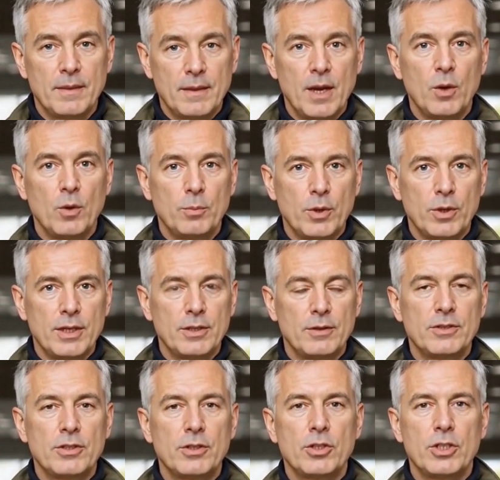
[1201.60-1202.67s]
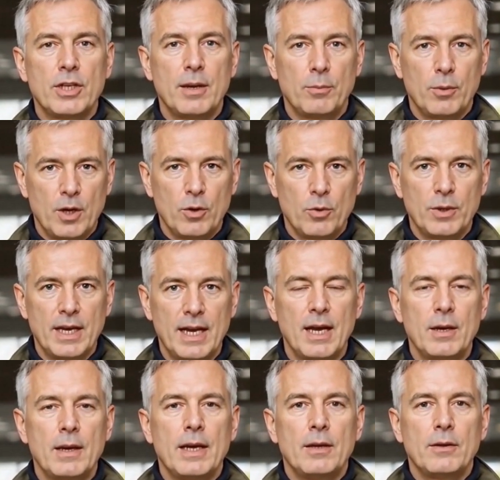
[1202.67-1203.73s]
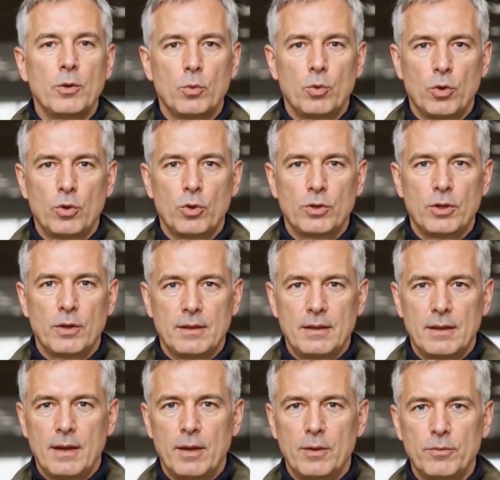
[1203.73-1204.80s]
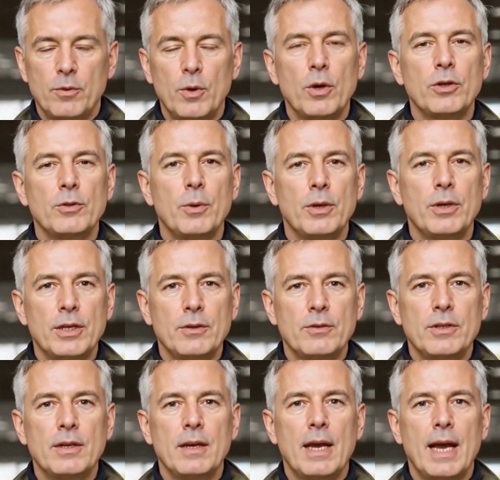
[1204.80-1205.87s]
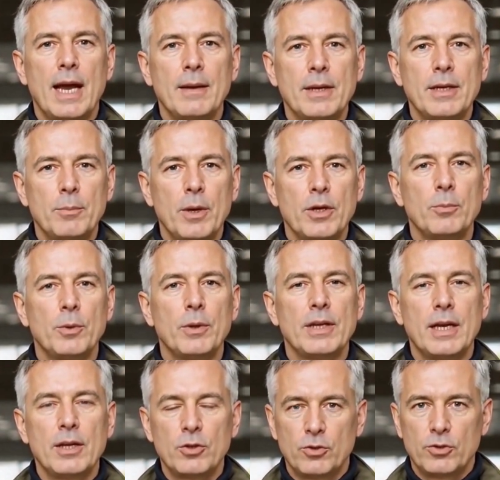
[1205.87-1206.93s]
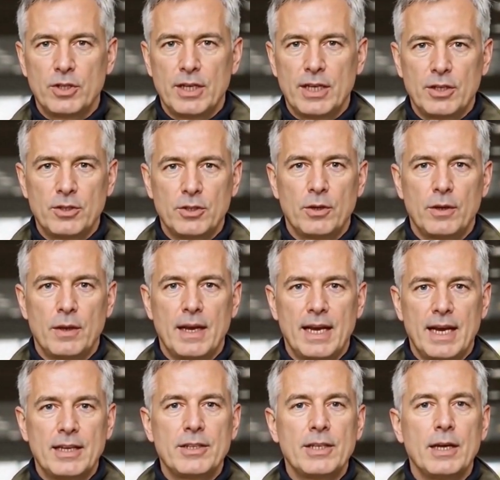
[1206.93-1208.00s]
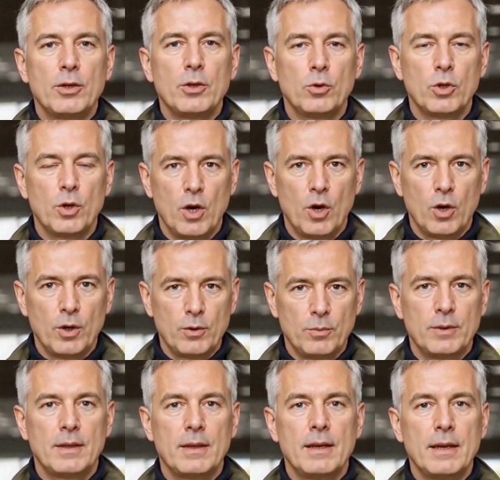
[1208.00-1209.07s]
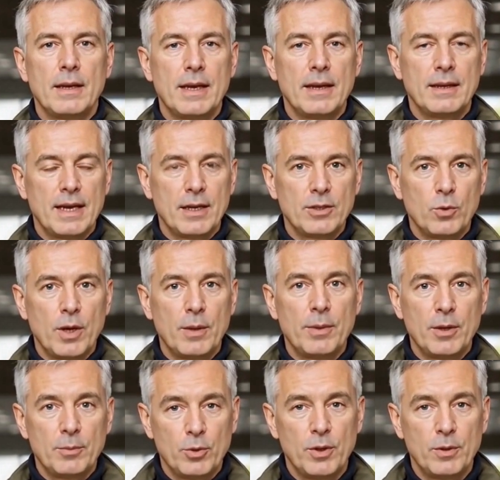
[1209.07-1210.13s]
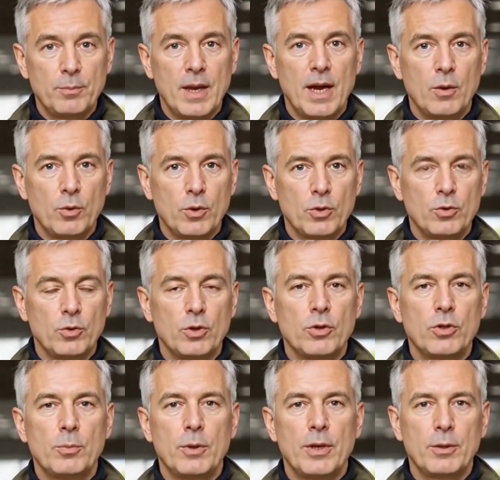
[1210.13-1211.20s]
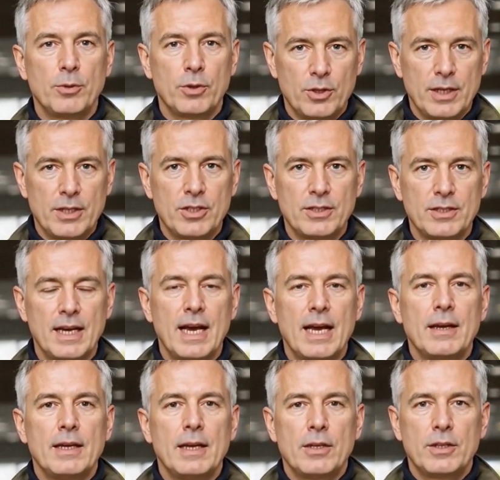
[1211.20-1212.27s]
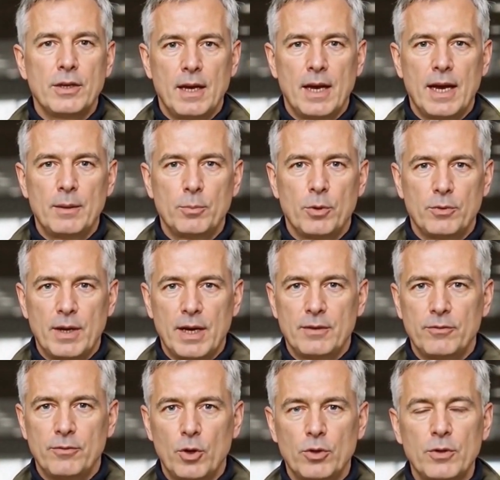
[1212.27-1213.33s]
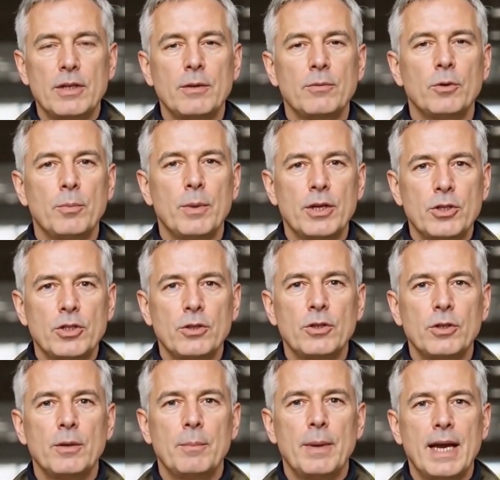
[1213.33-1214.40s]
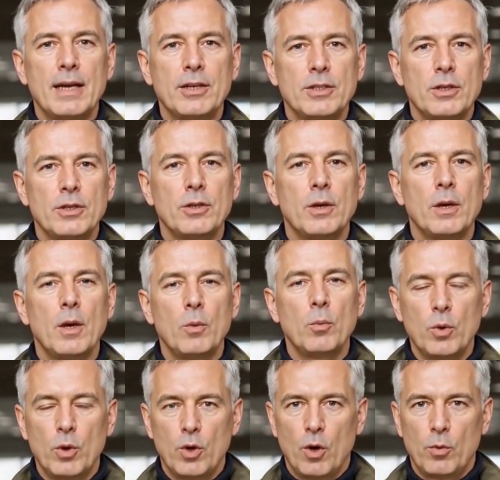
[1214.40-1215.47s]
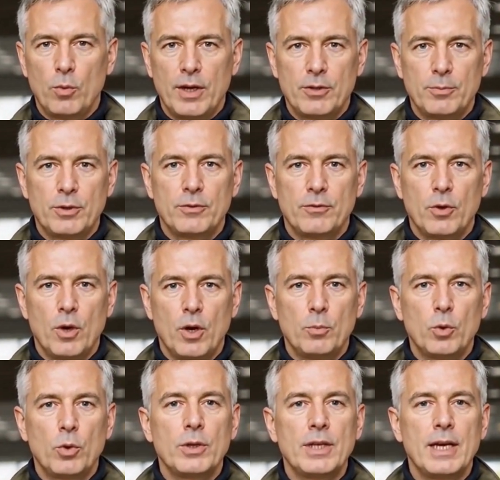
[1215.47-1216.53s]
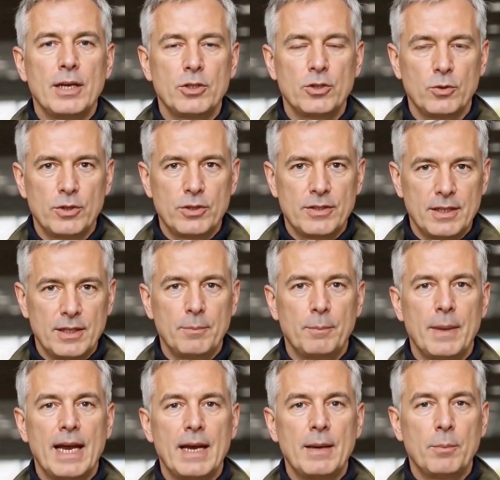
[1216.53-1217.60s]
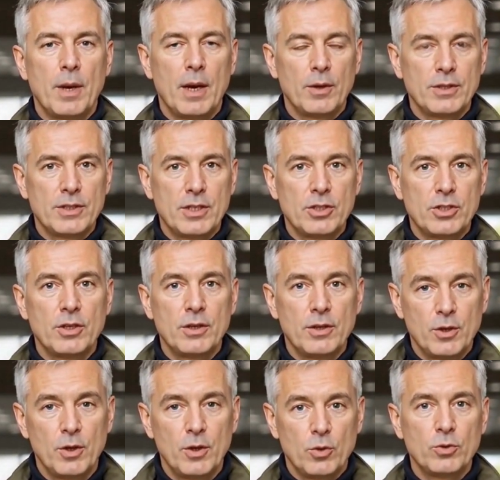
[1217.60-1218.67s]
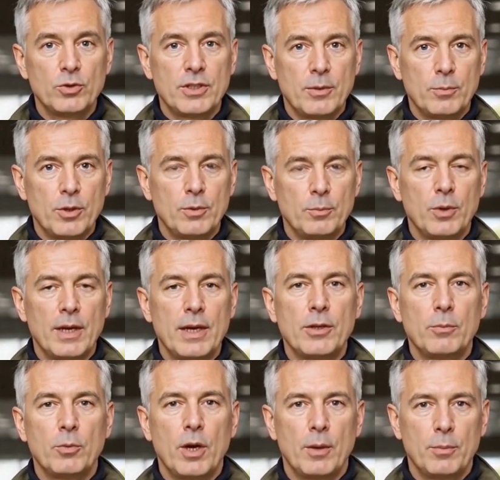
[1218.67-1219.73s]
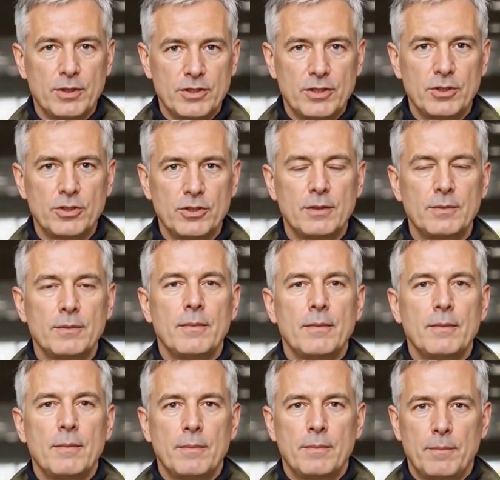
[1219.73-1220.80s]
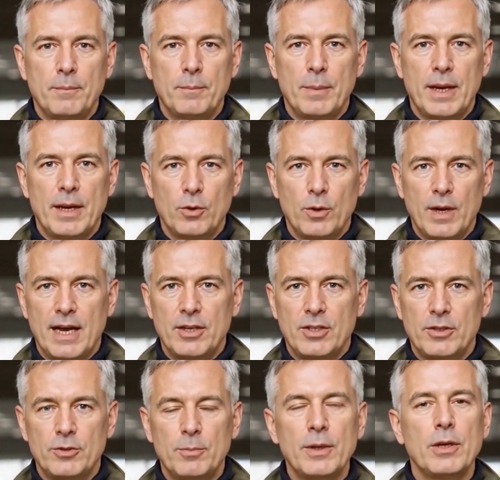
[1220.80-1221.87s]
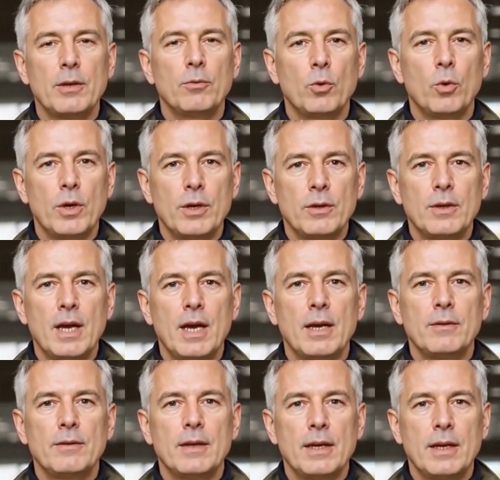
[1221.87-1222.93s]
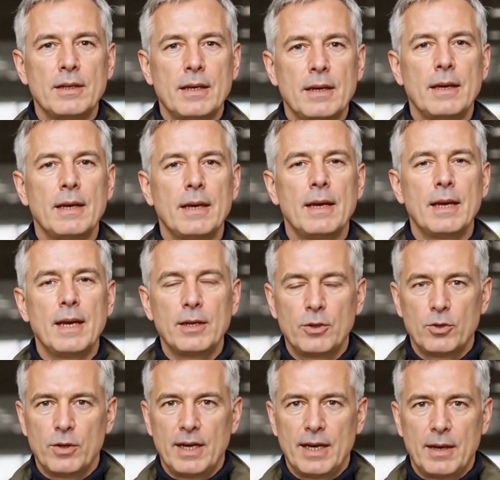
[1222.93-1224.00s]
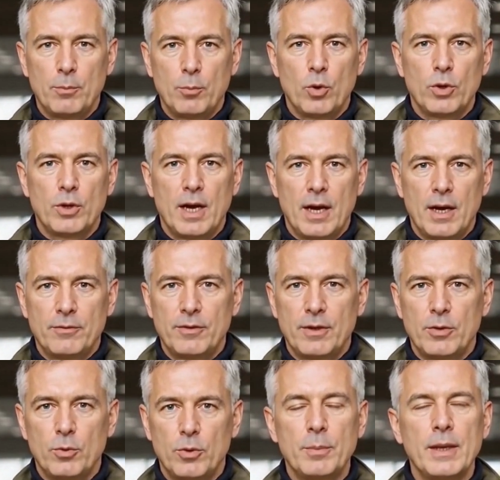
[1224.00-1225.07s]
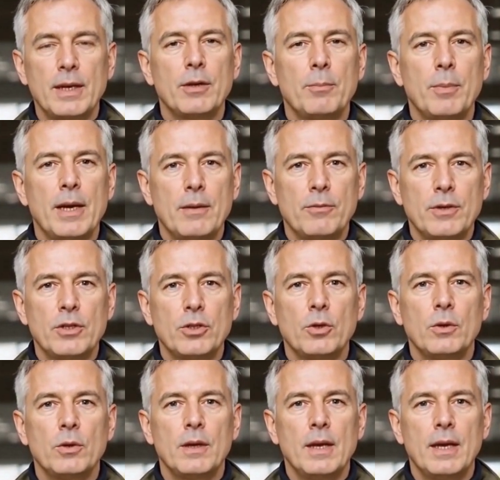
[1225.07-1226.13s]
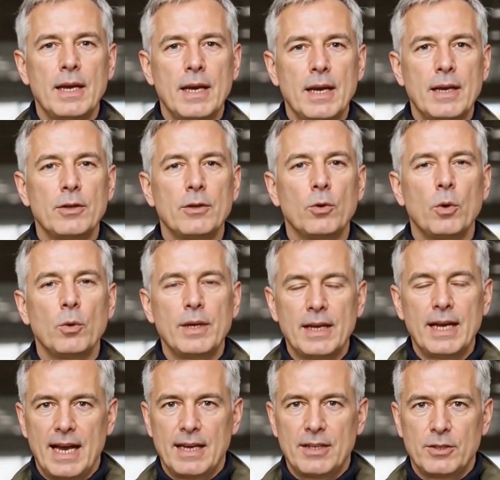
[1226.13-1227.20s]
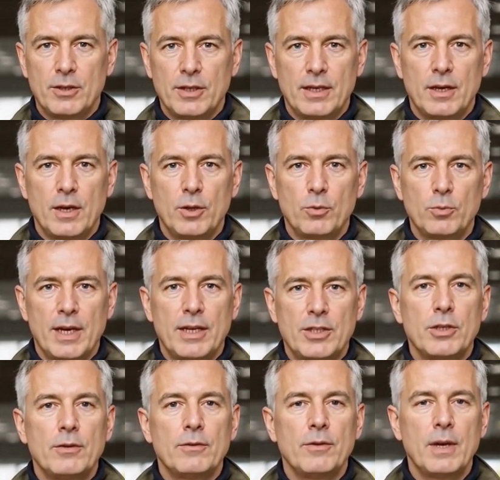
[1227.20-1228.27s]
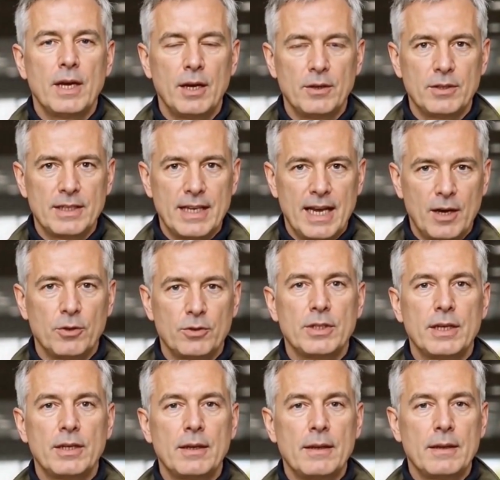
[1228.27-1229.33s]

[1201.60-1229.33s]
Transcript: Our beliefs shape our reality of the world. False beliefs have as much potential to hinder as they do to harm. That's why people in power who use manipulation tactics and provide false information to the masses will always be far more dangerous than a bad politician who simply breaks promises. May your actions be devoid of conflict, as creating more conflict would be as beneficial as throwing gasoline on a raging fire to douse it.